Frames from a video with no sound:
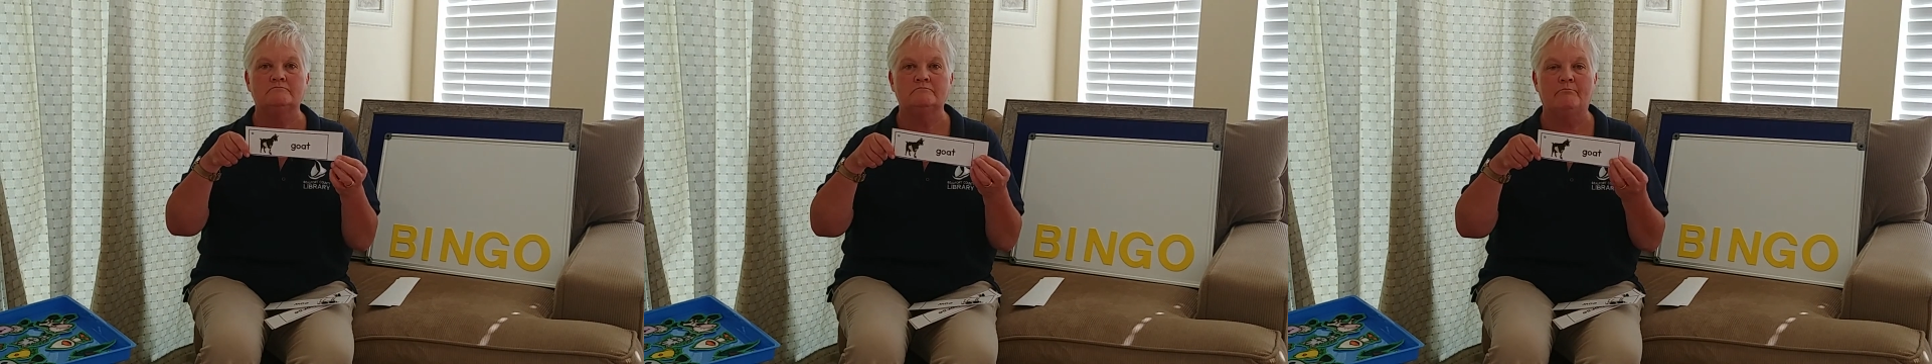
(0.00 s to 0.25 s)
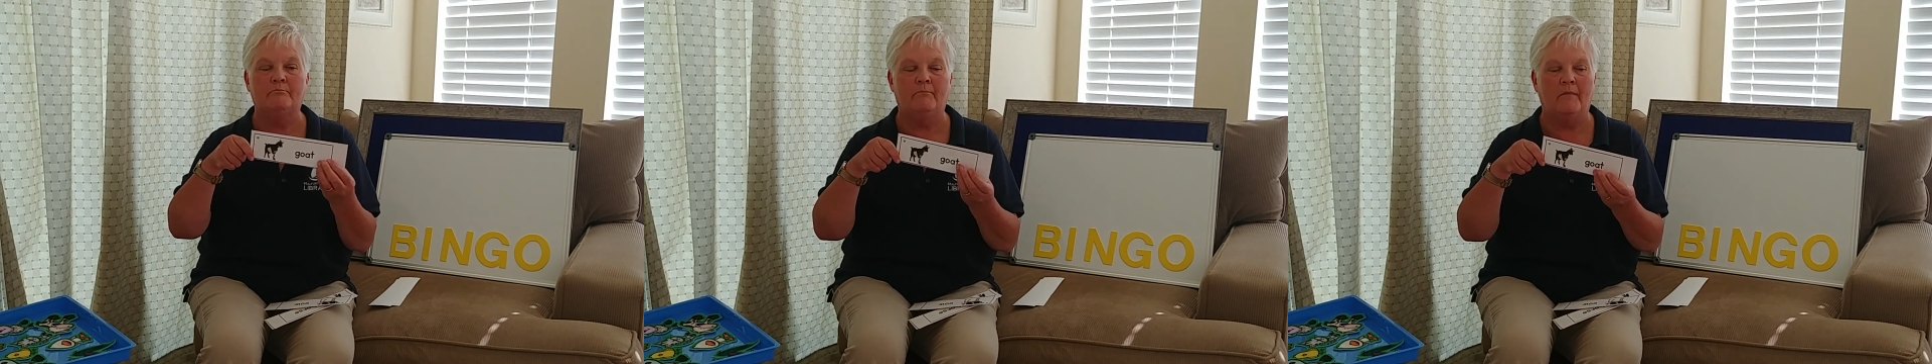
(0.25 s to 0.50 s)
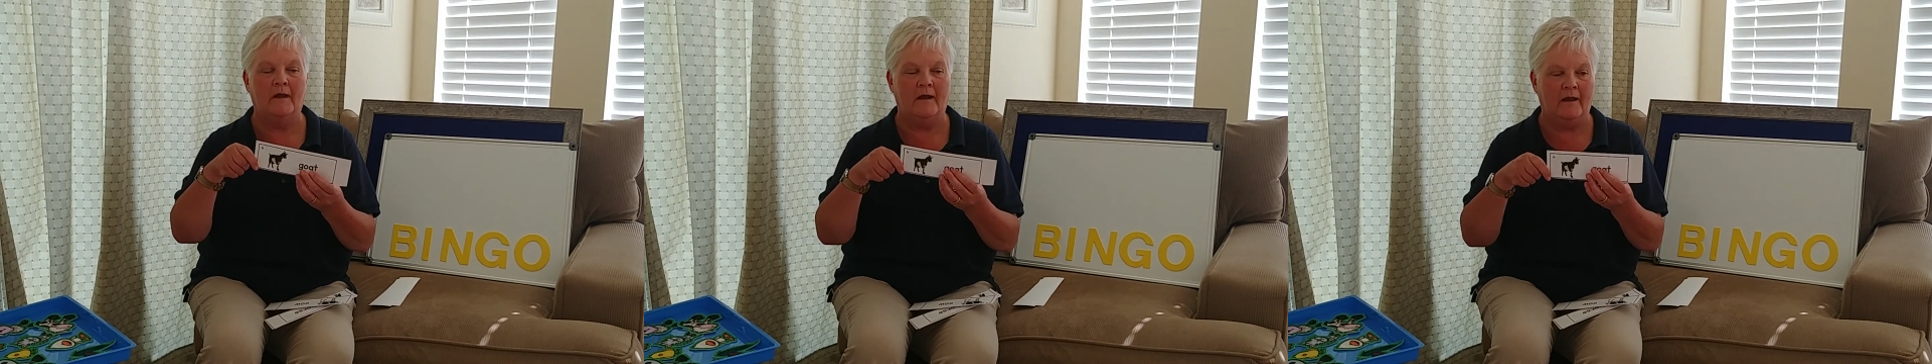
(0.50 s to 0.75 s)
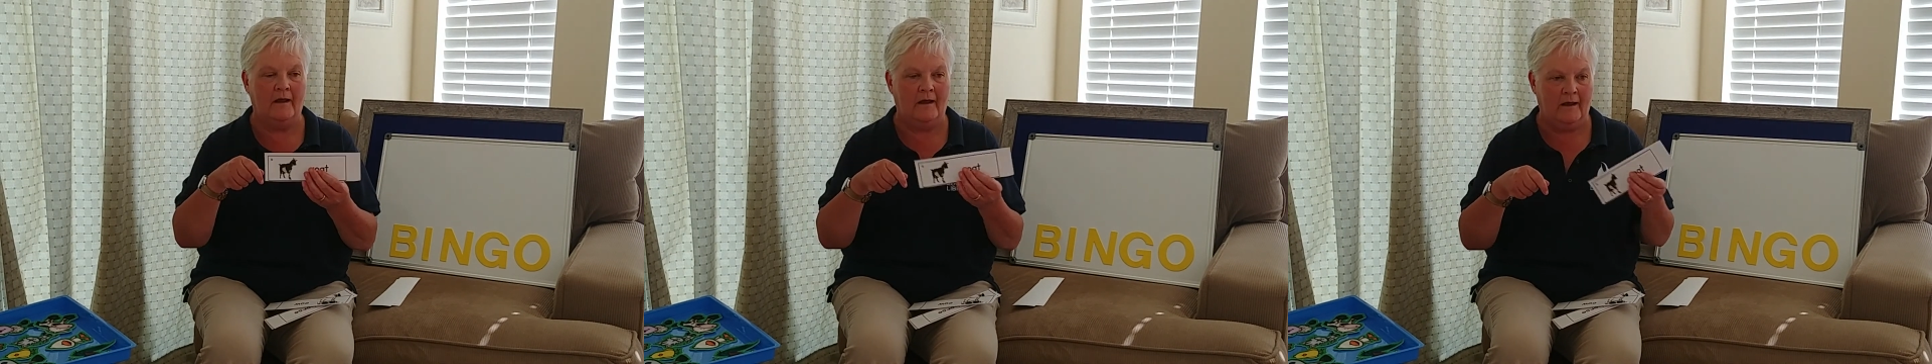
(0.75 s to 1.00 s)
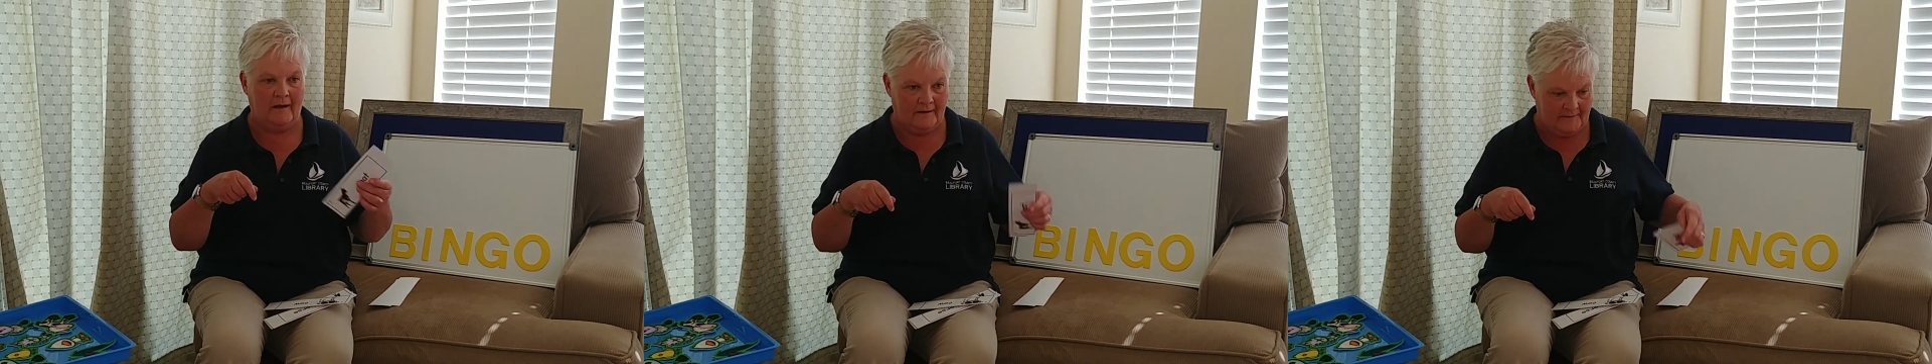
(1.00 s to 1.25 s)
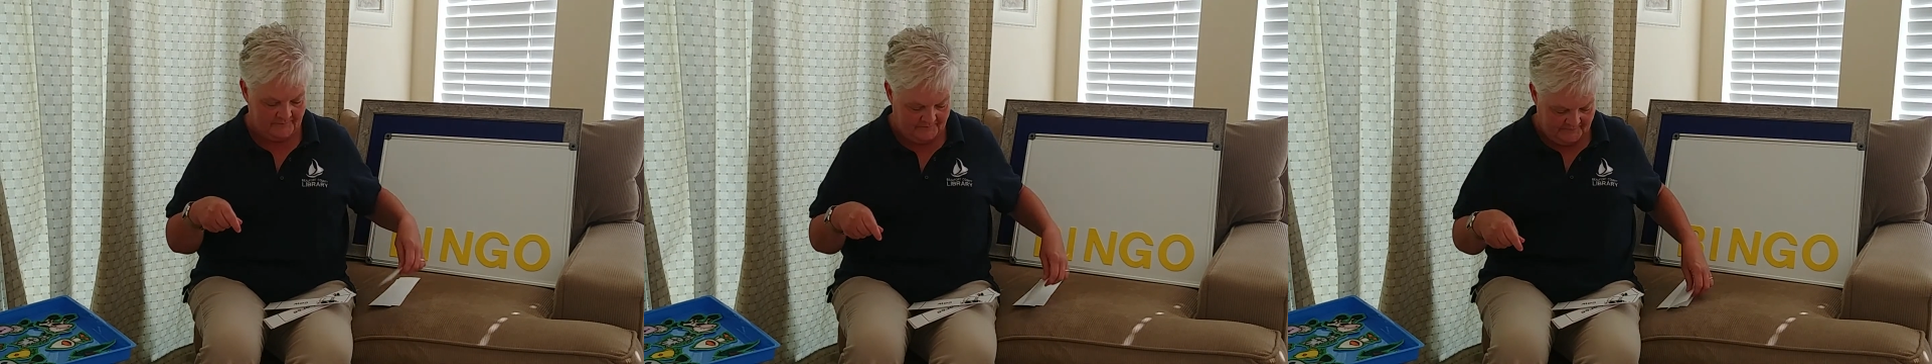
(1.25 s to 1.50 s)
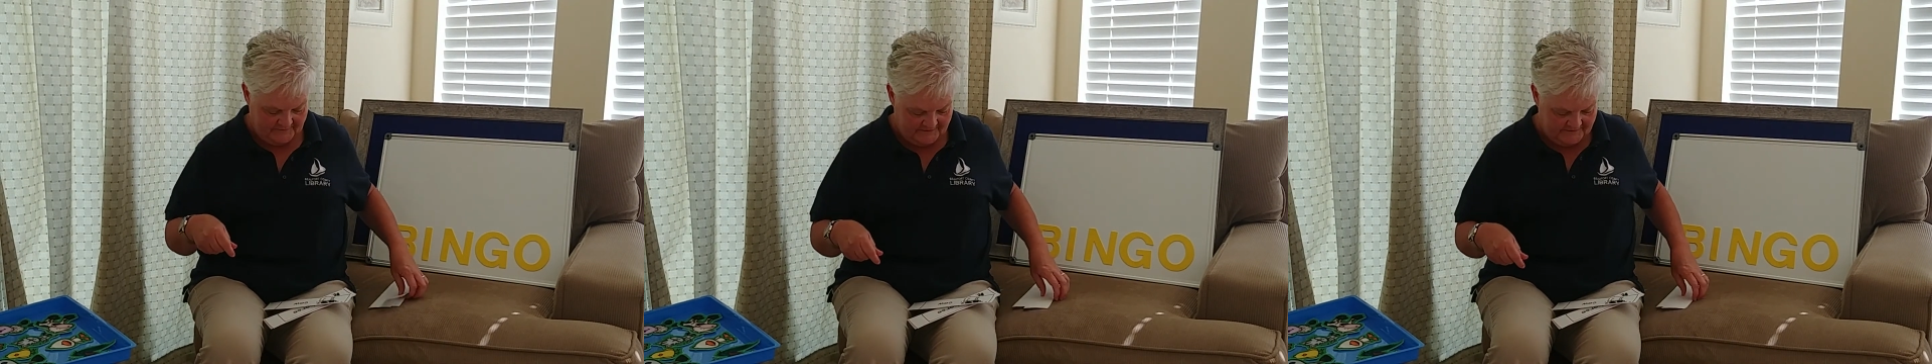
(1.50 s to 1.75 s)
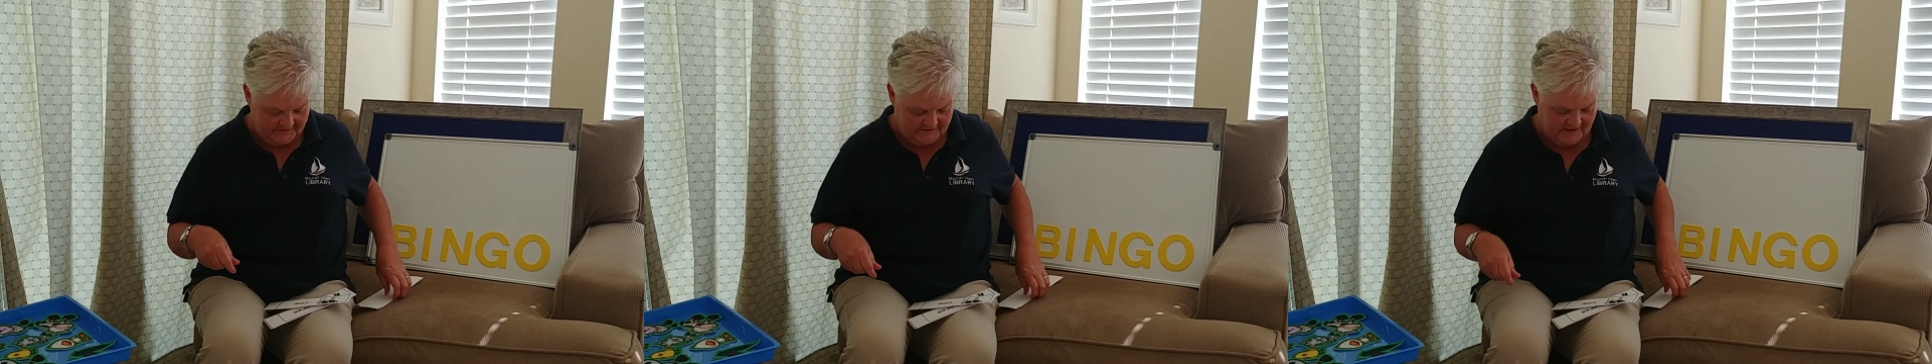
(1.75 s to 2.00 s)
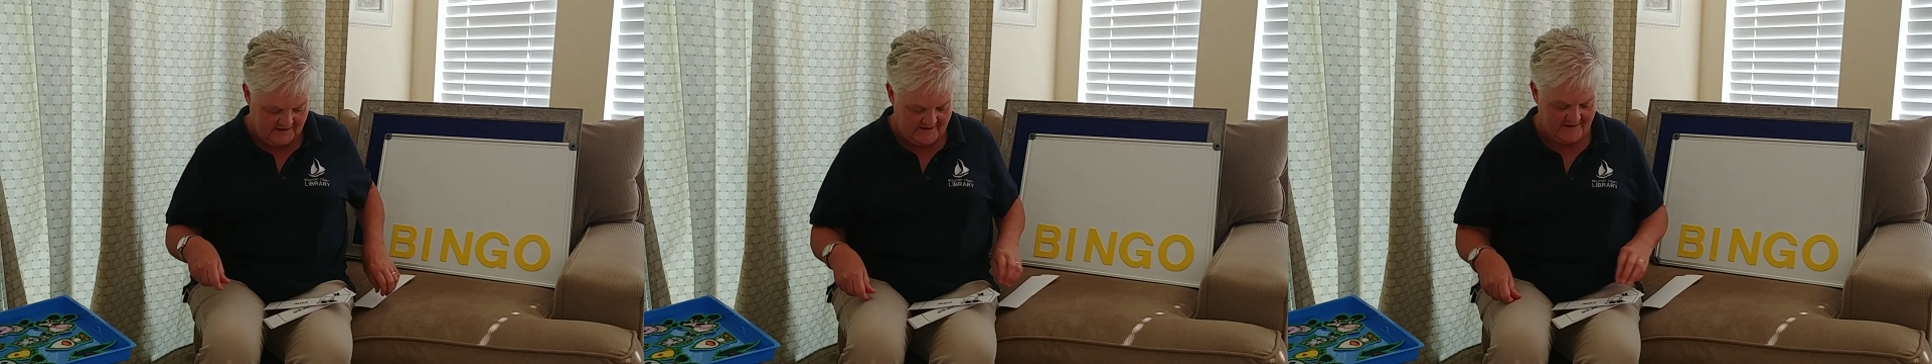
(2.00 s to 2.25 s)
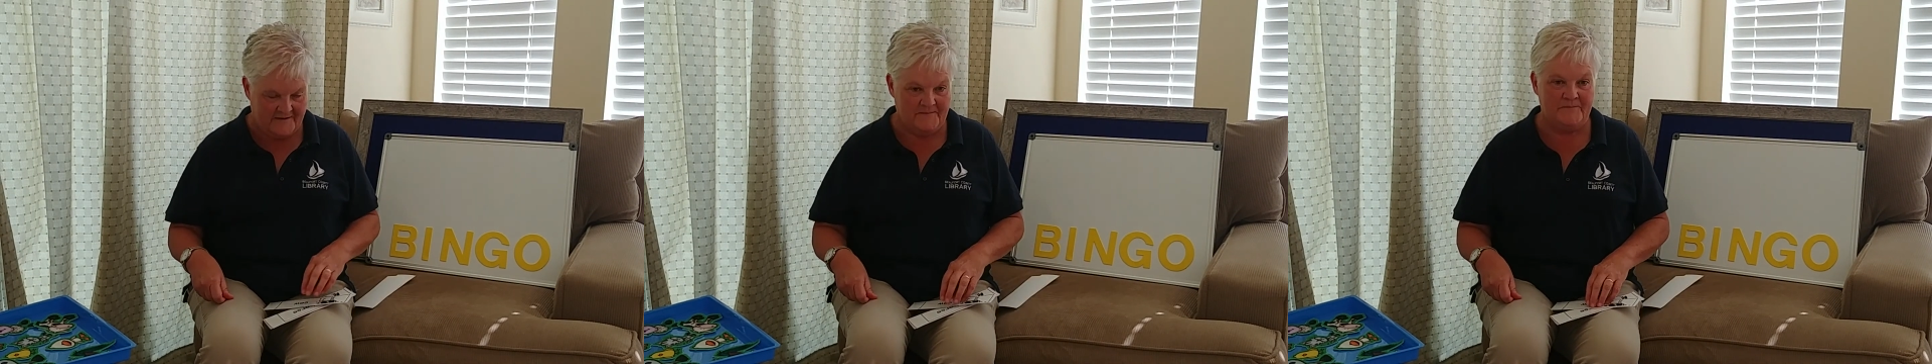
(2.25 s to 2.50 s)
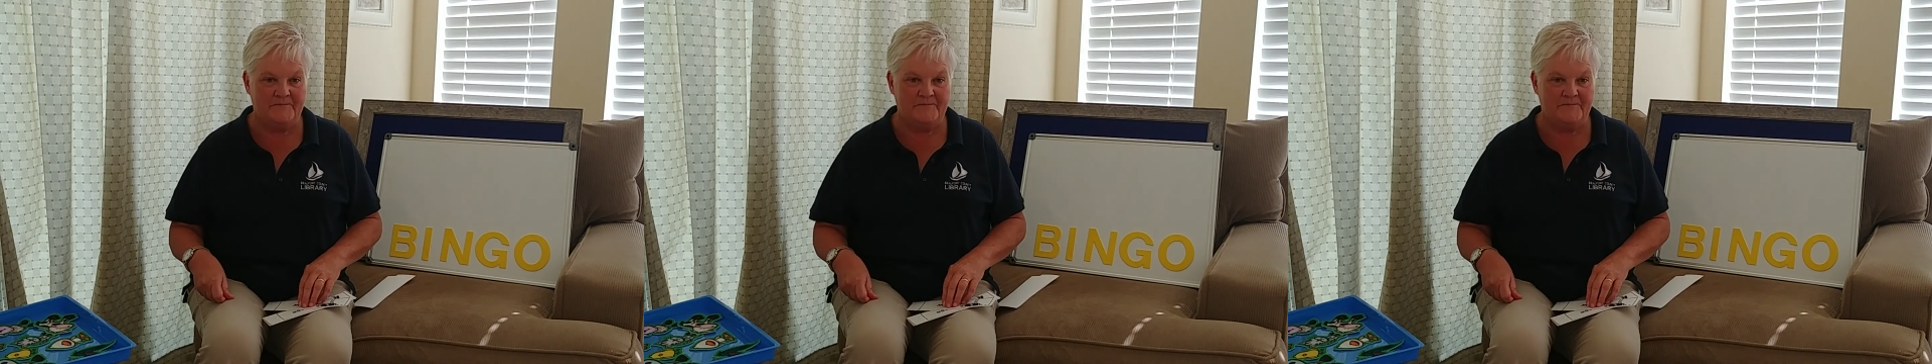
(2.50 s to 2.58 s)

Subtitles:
ma. Good job.